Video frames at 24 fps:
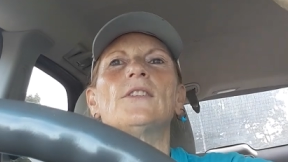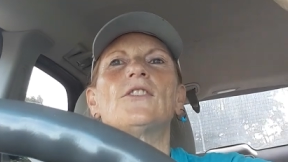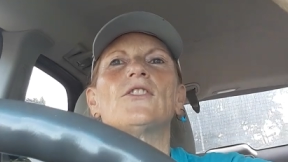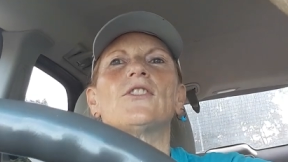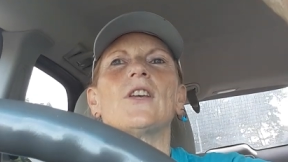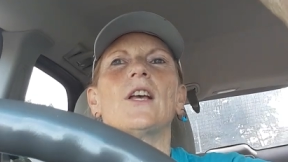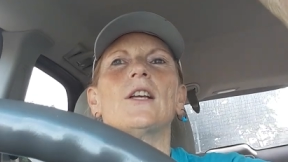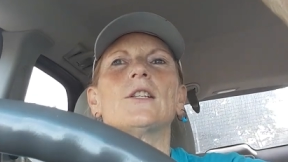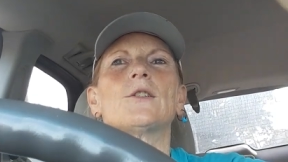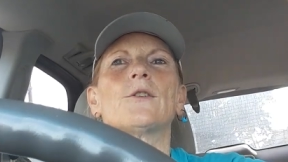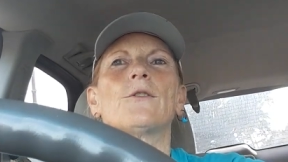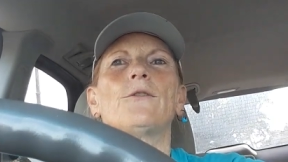it
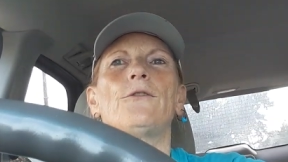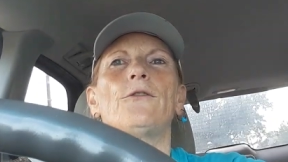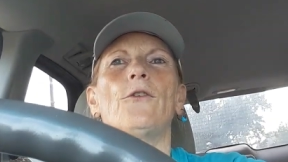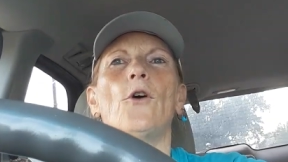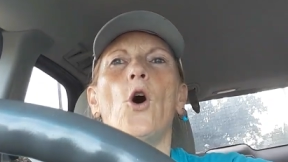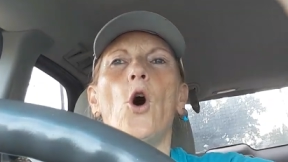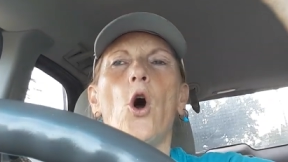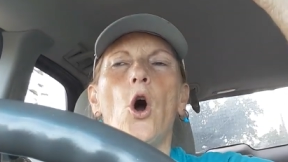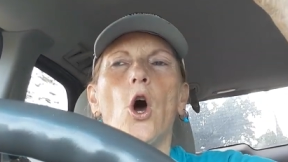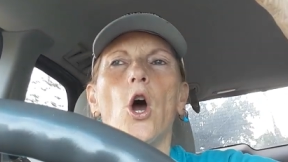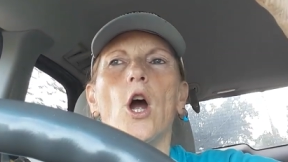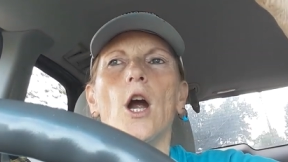says
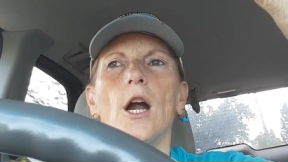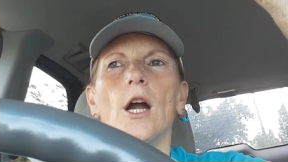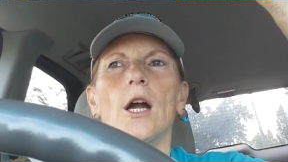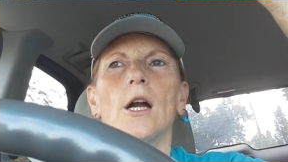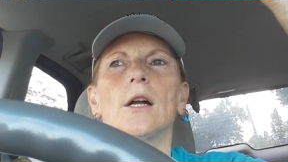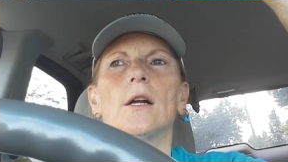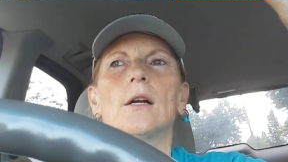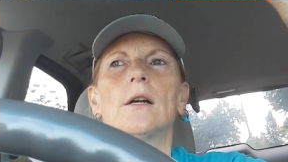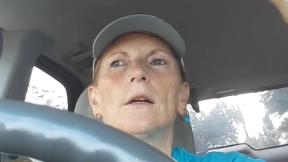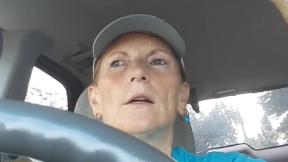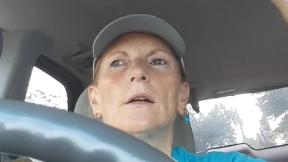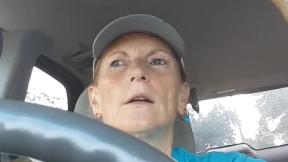for,
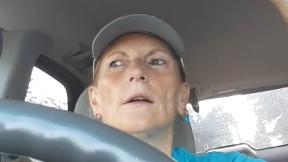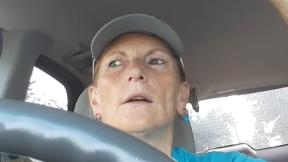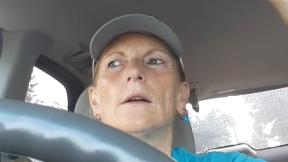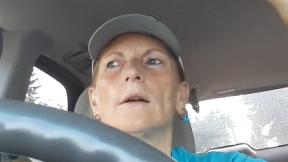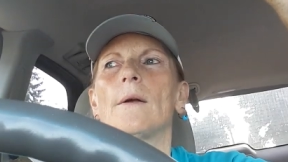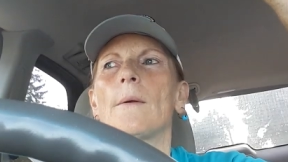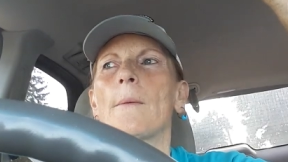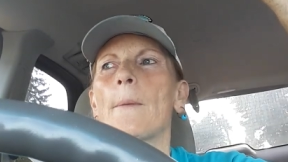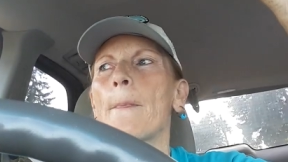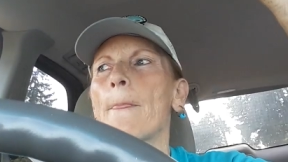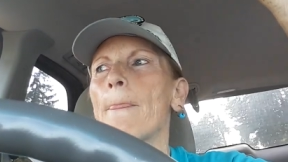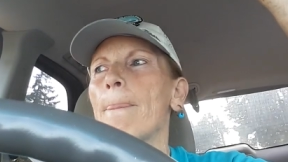
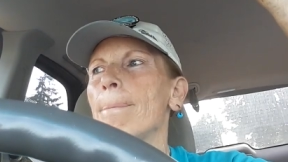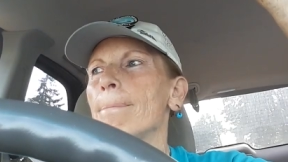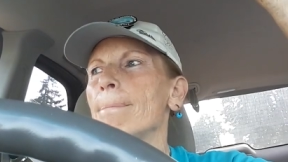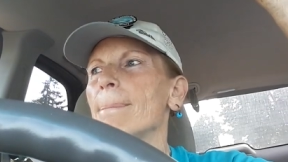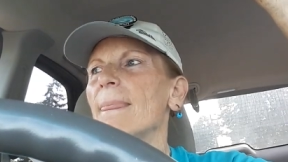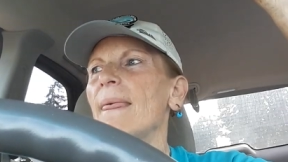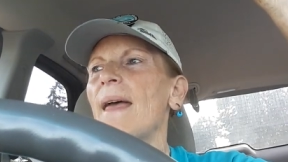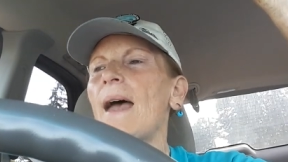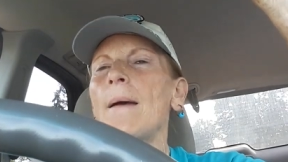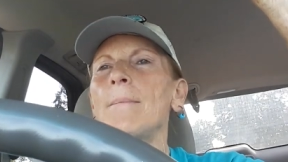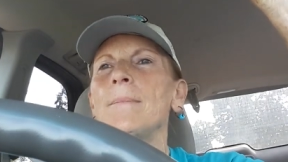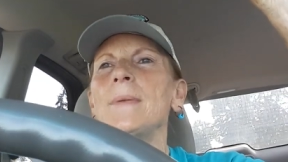
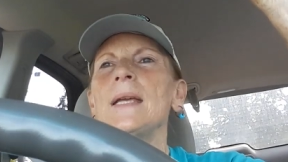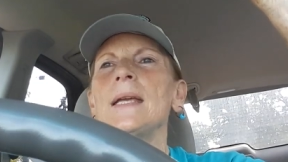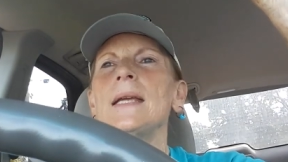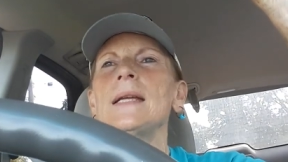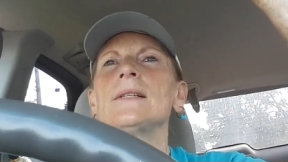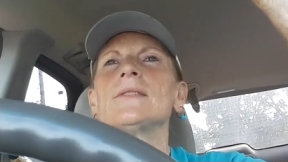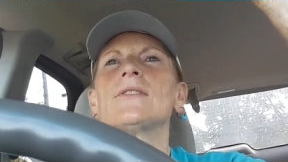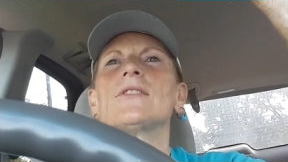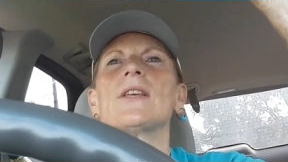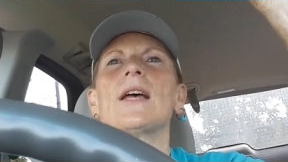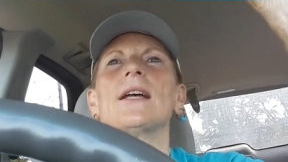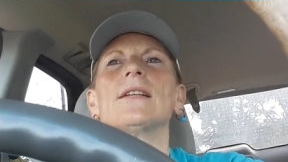that
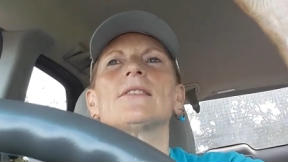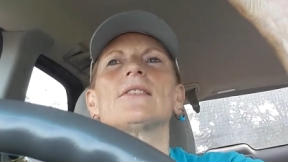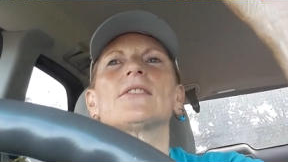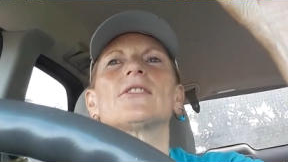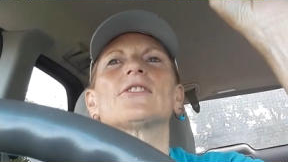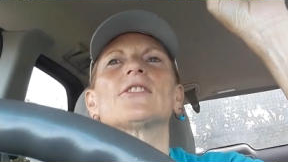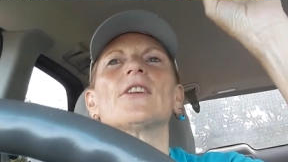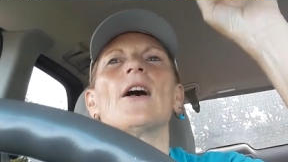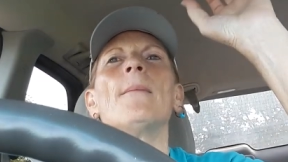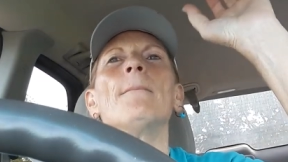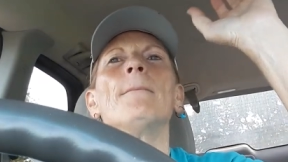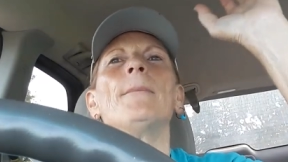means that
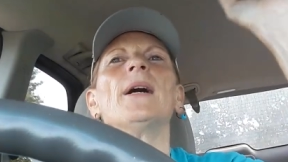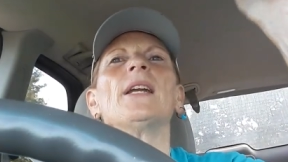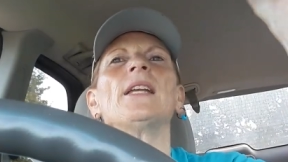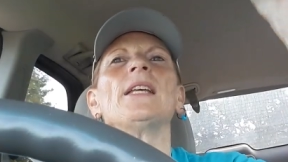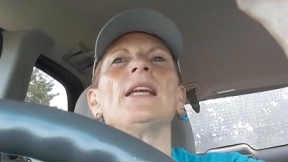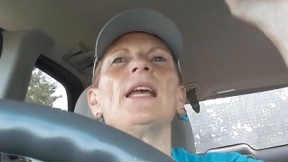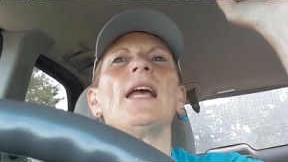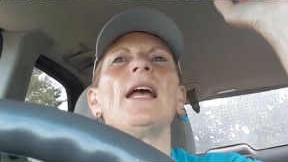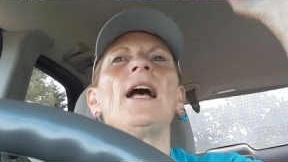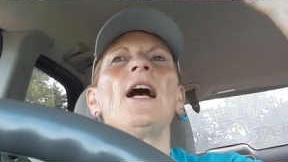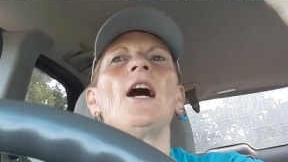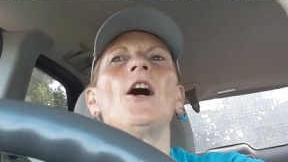
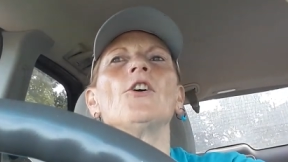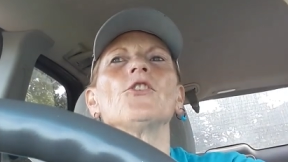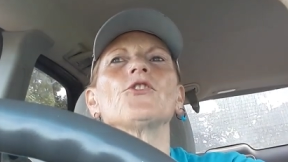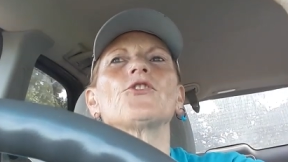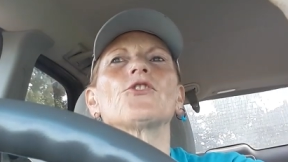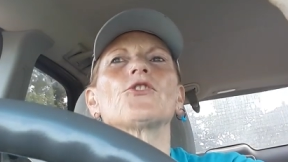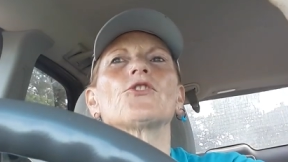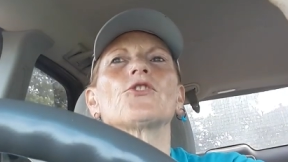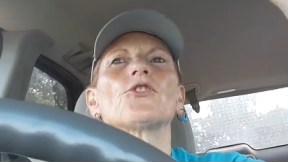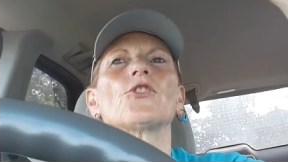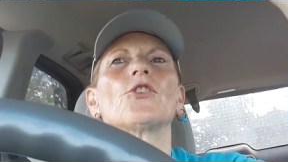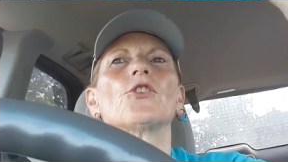somebody
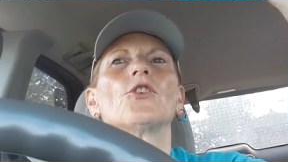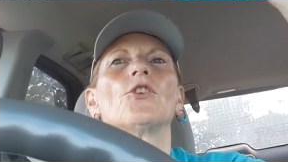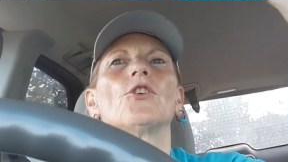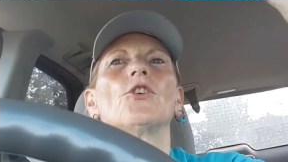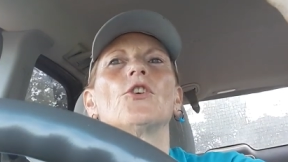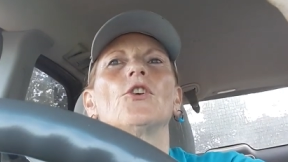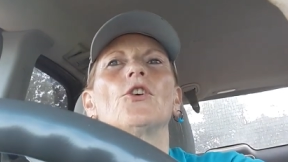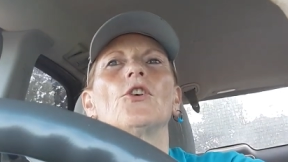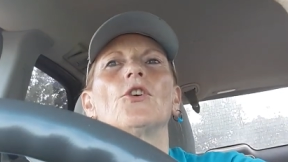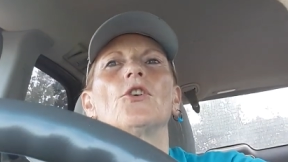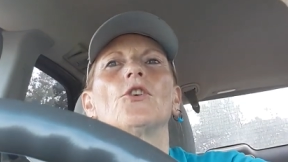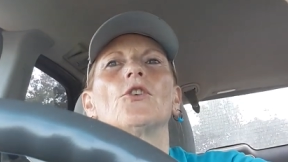else
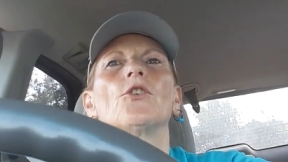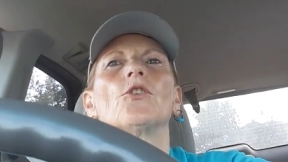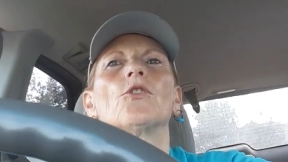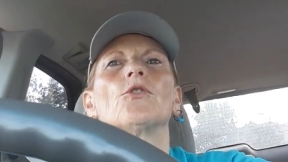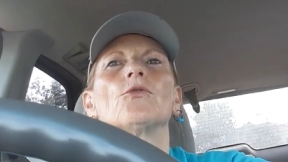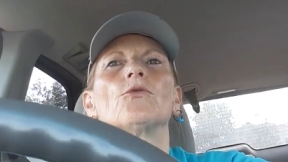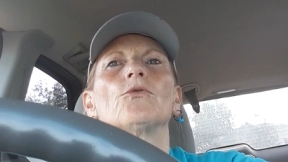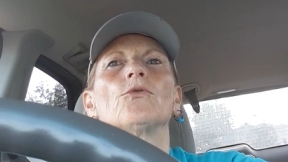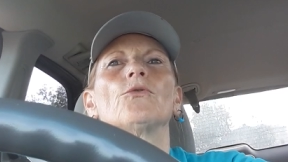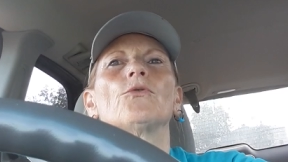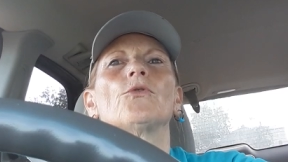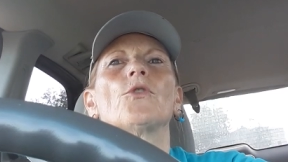
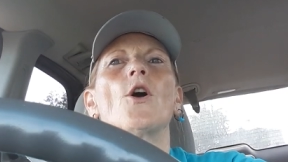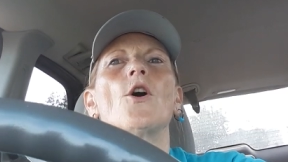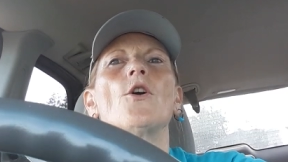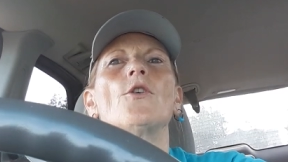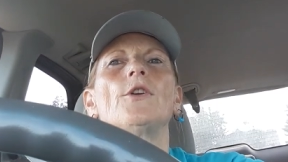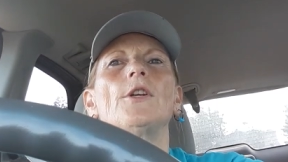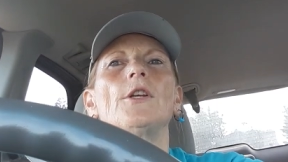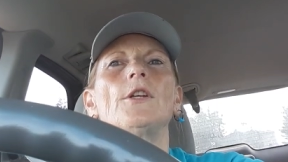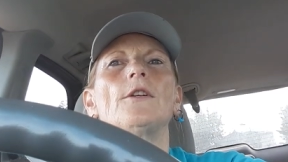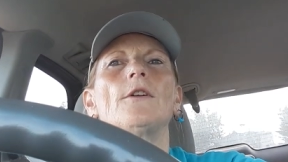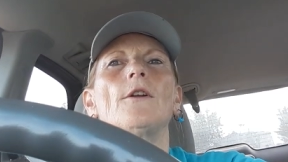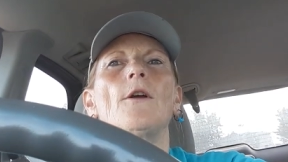wrote
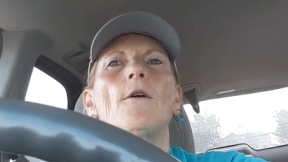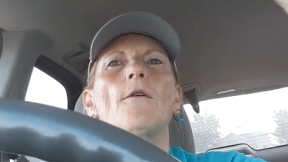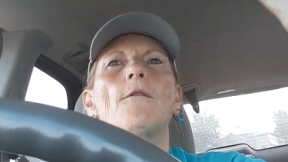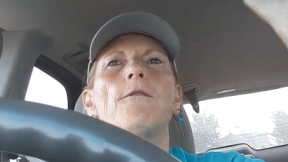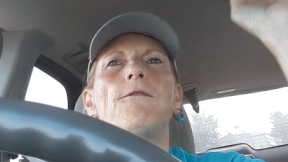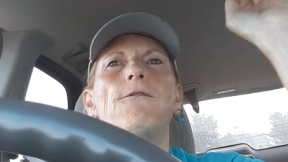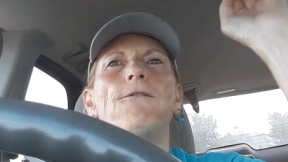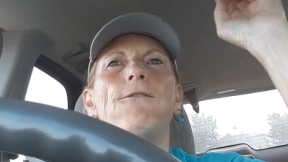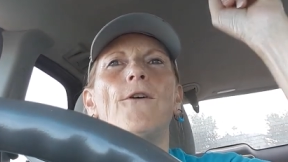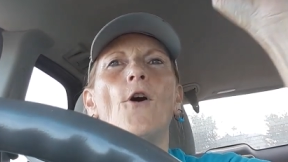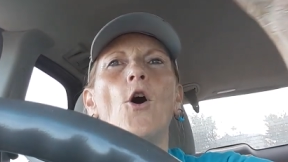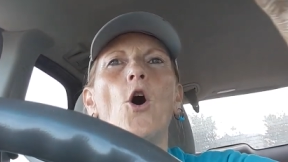it
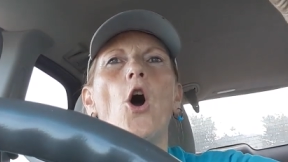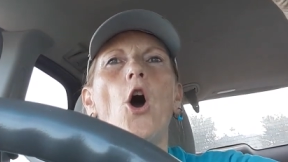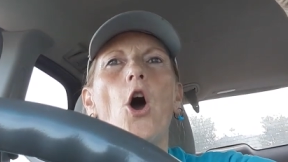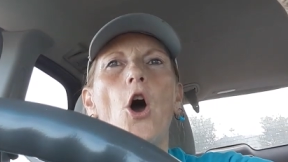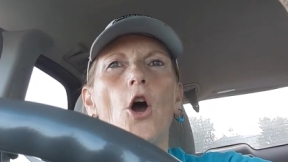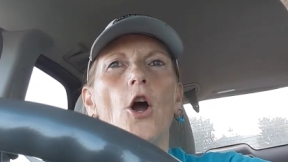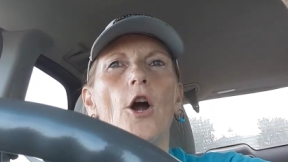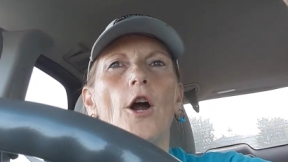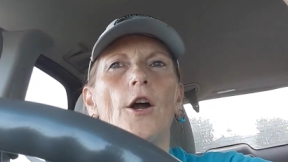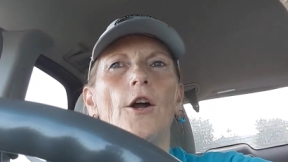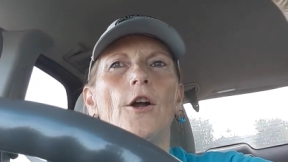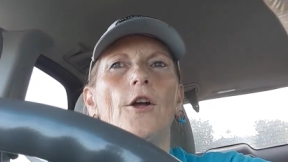
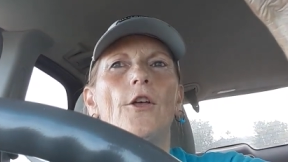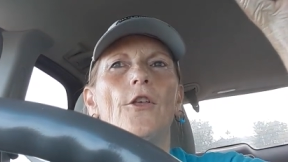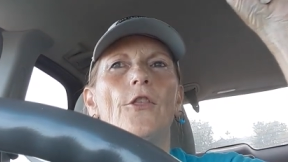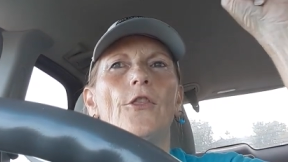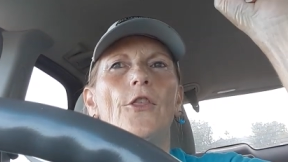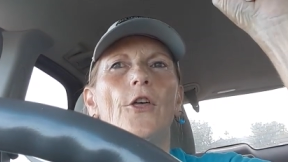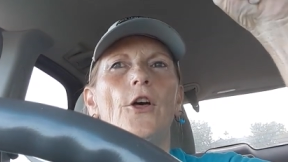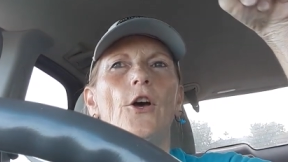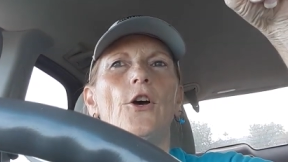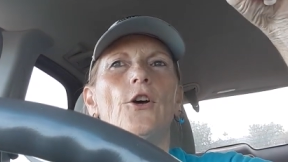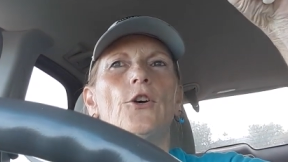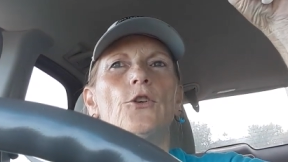for
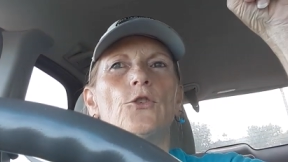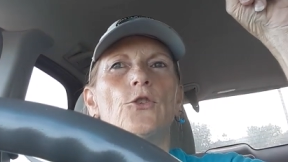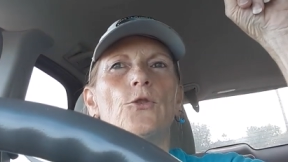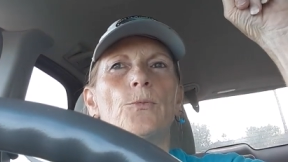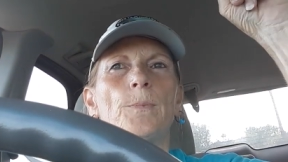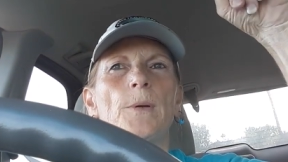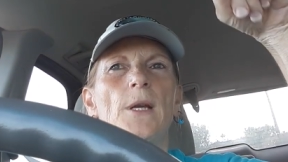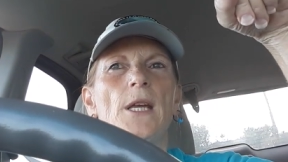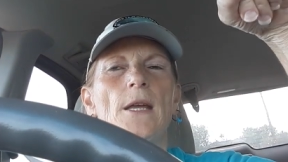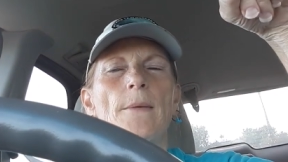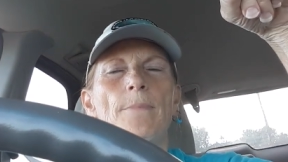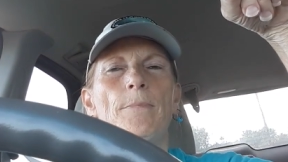those
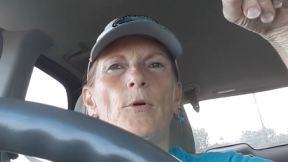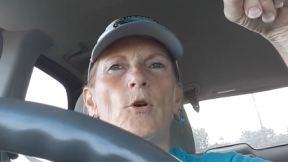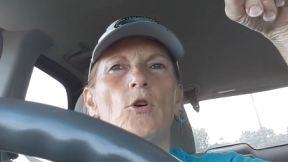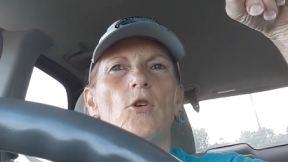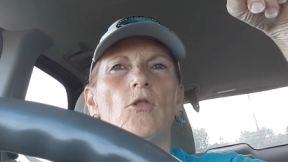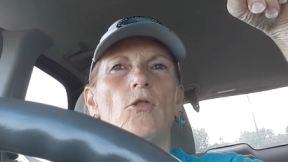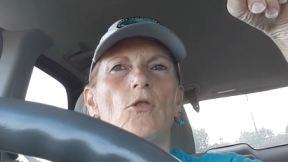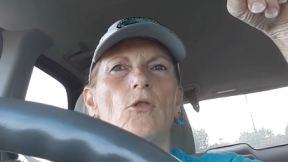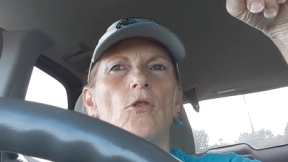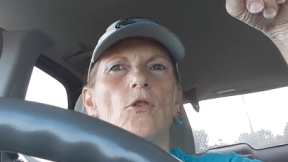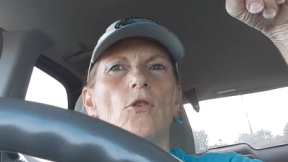people.